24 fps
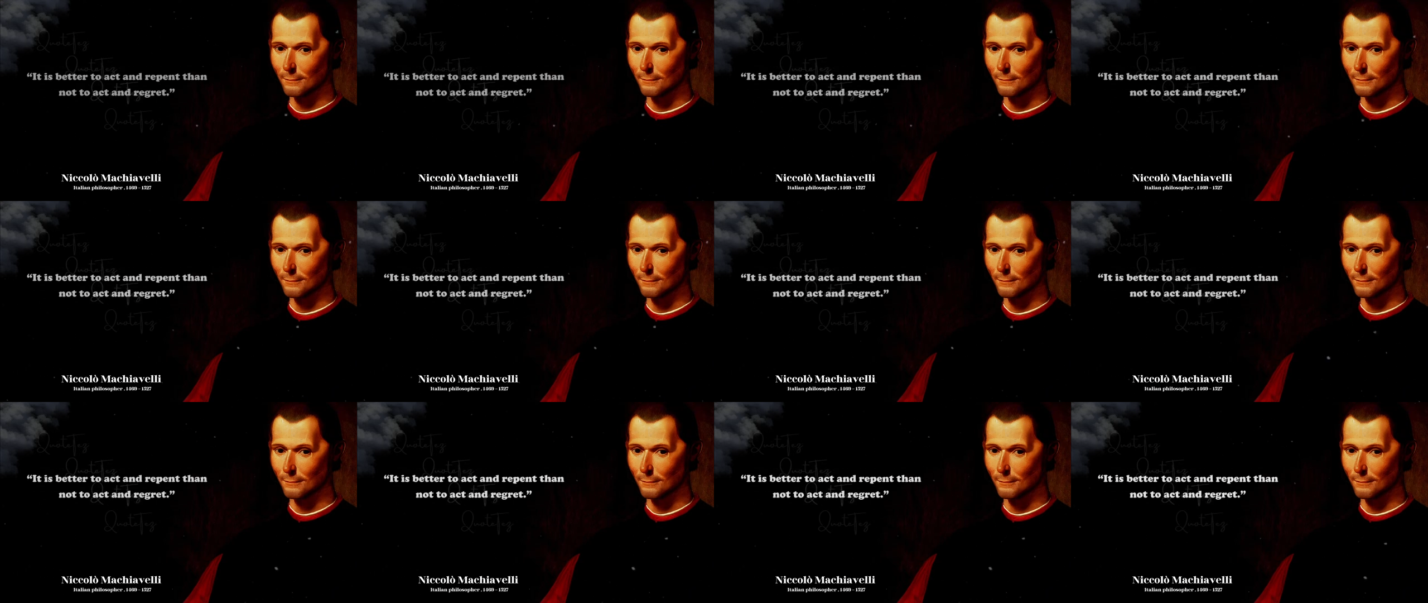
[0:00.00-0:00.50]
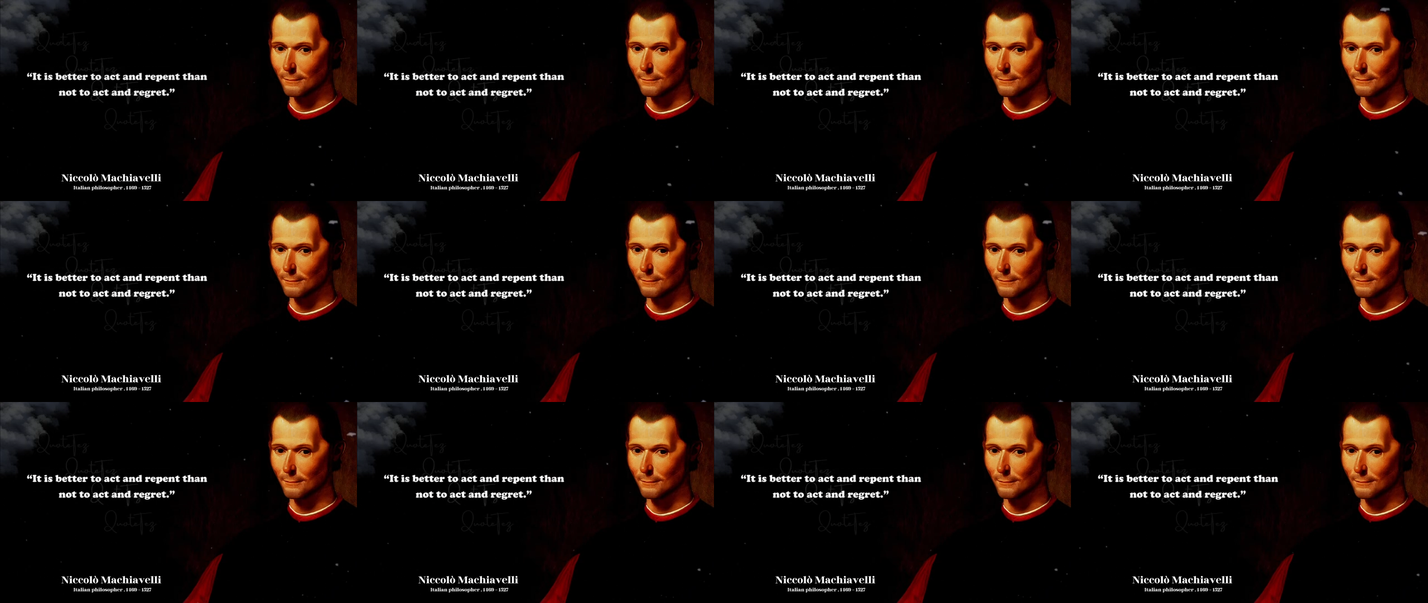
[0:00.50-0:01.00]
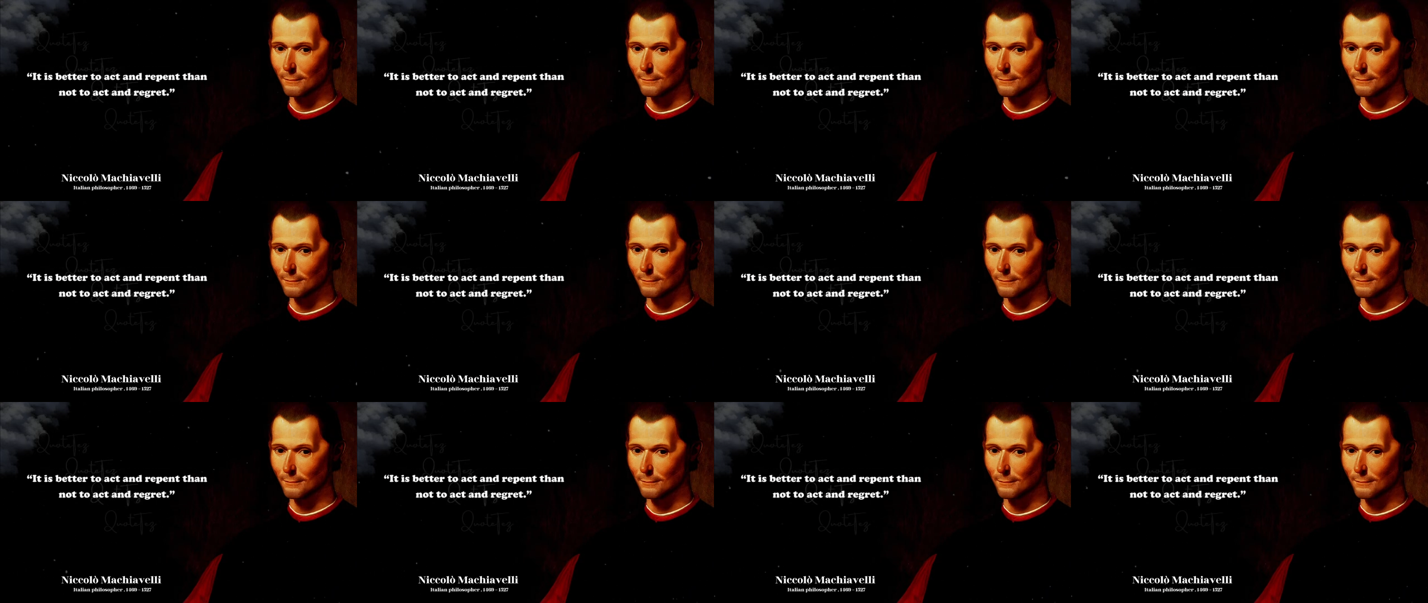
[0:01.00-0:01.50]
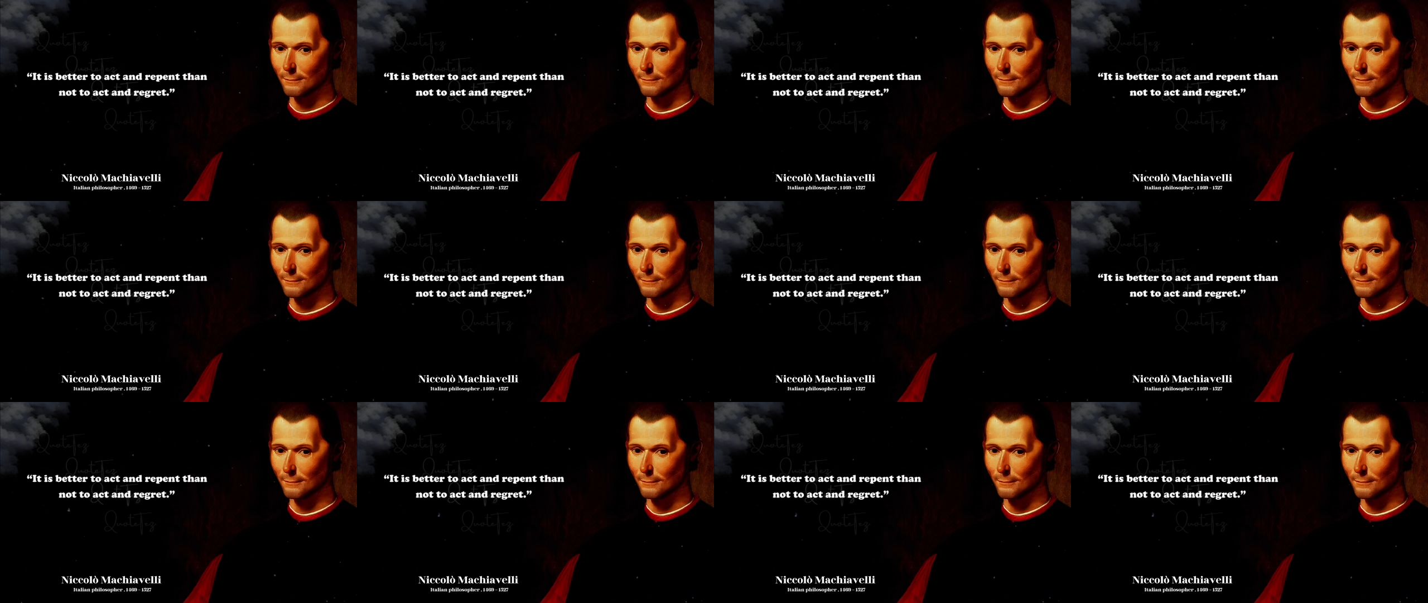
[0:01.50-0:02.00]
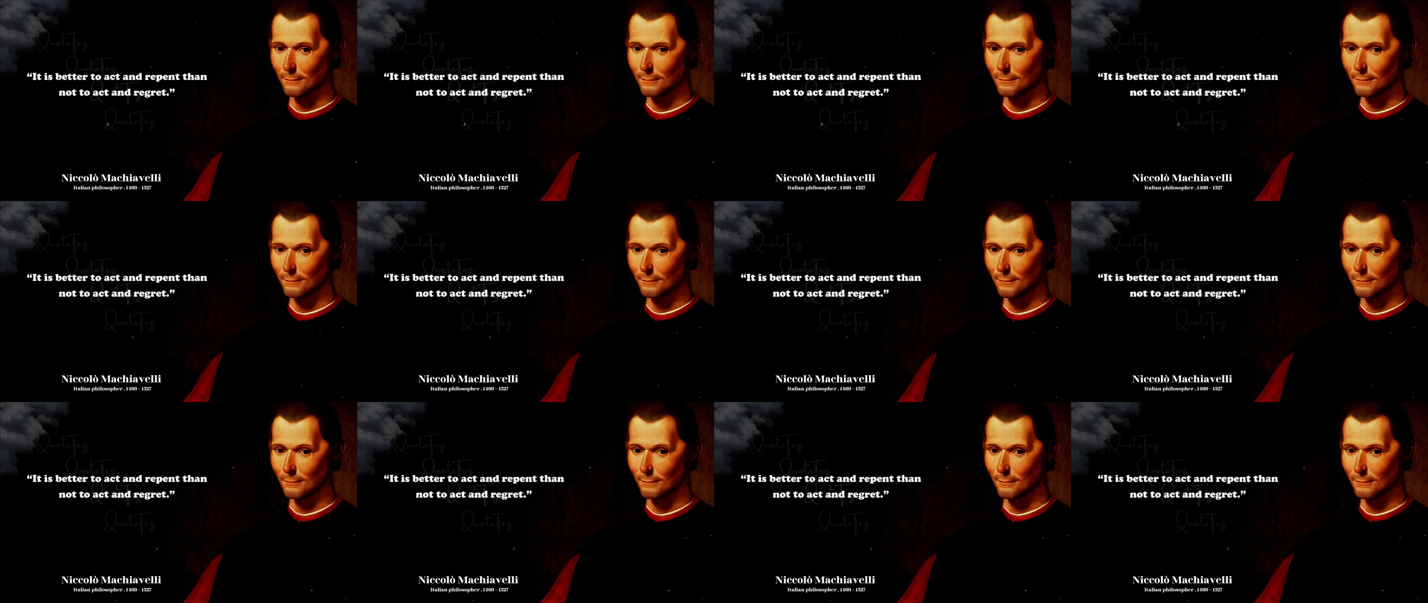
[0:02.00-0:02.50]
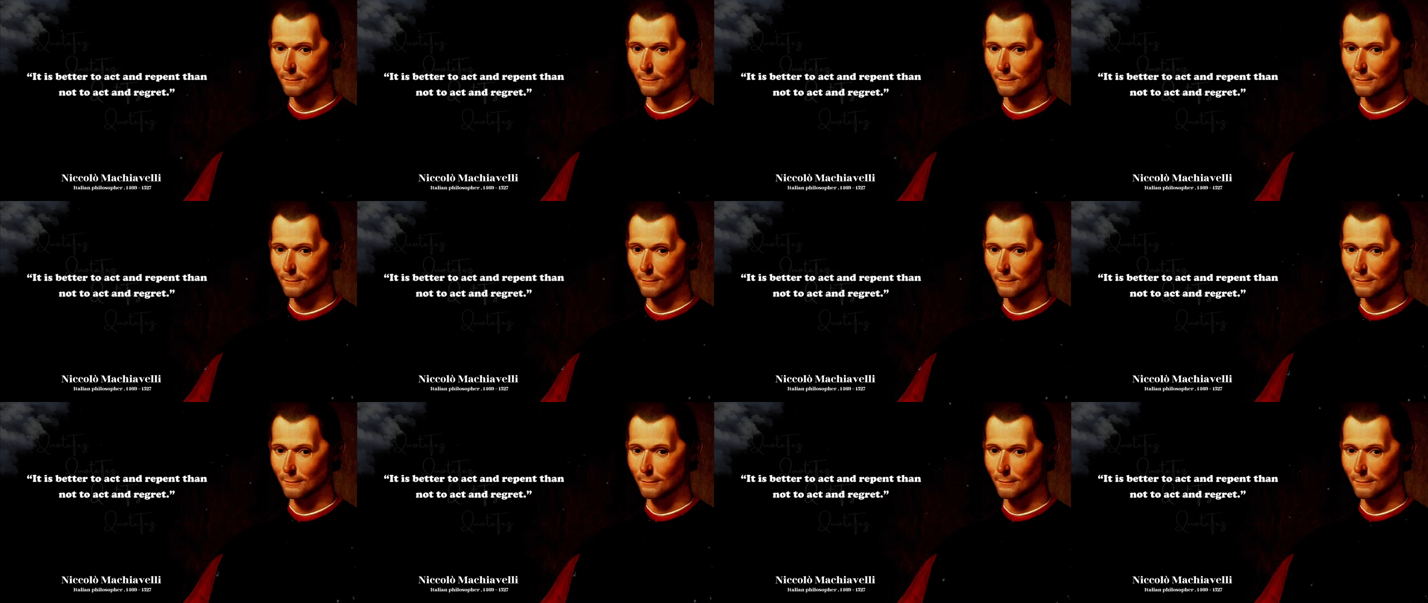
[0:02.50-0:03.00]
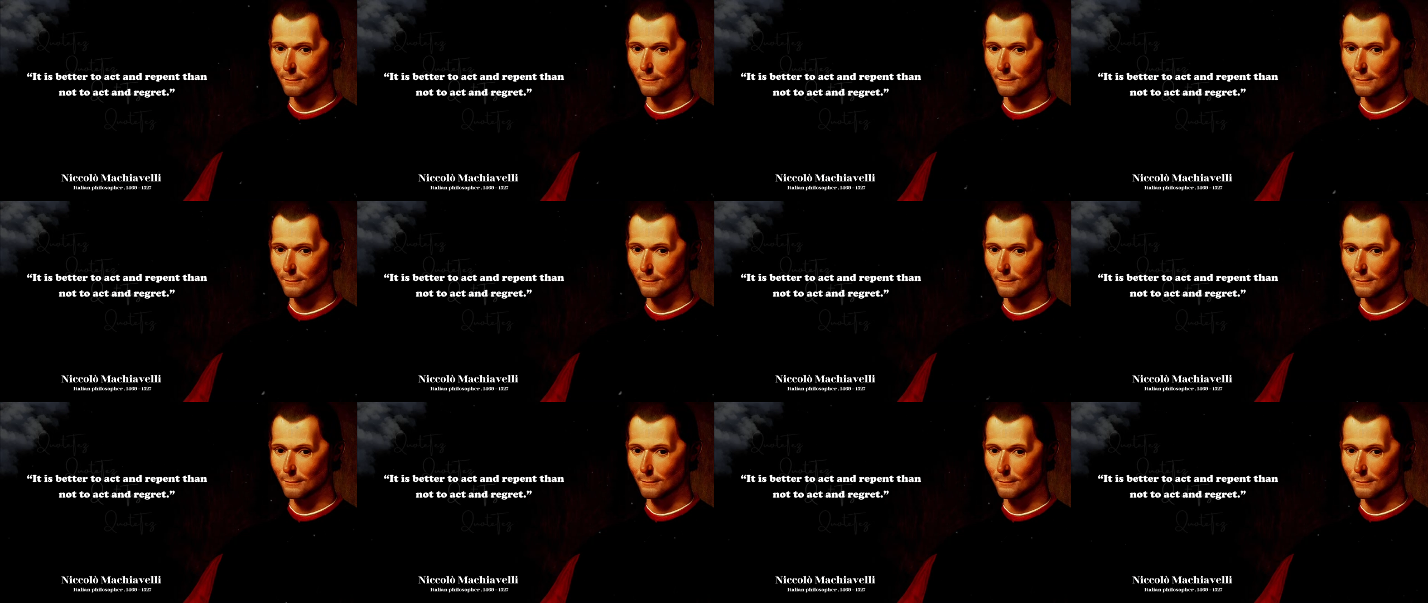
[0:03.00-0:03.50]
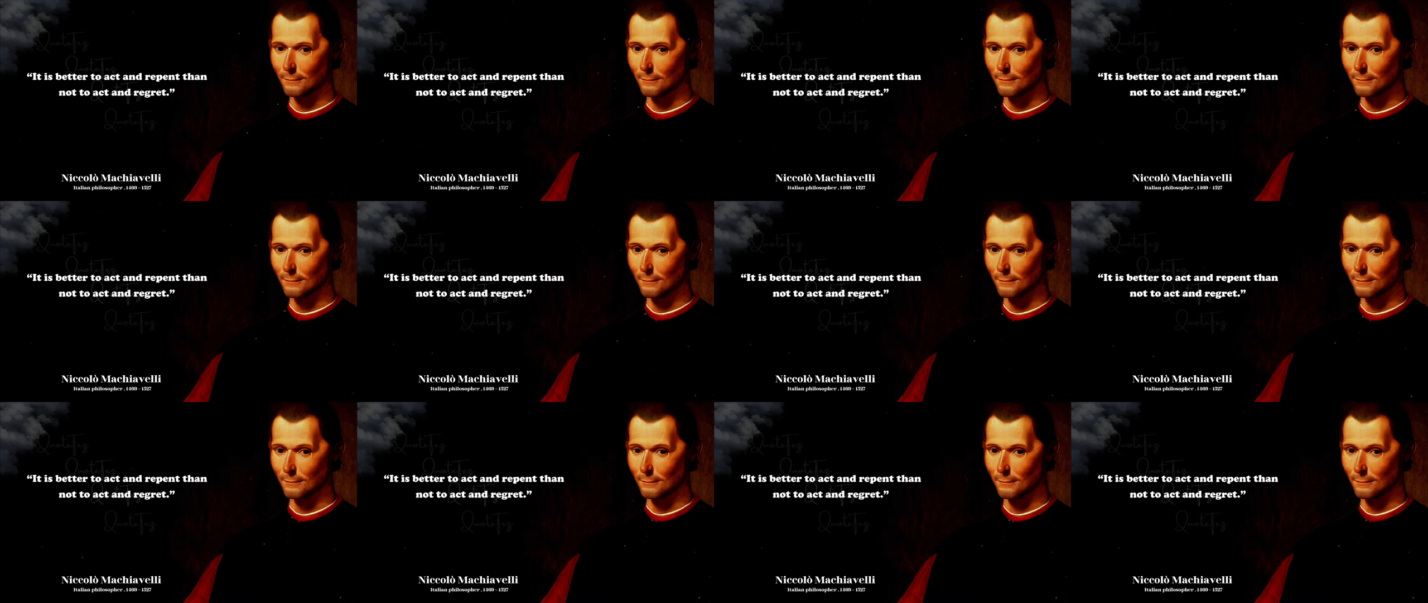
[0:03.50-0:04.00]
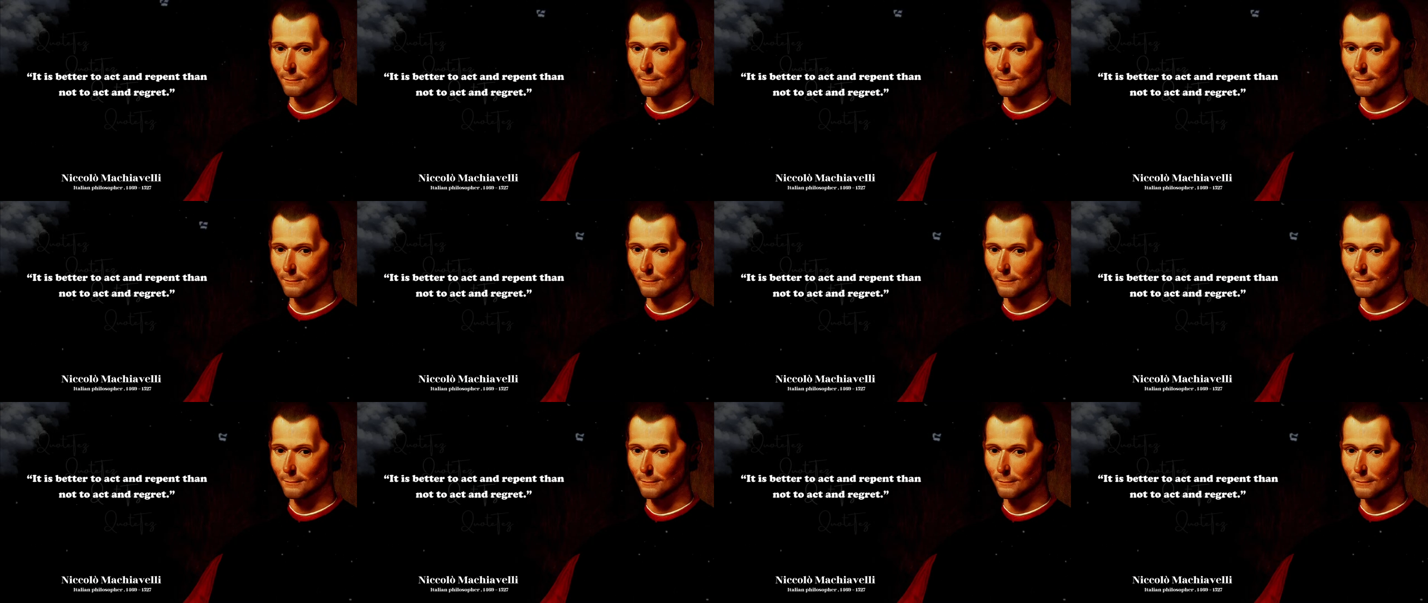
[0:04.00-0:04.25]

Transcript: The face doesn't move, so there is nothing to read.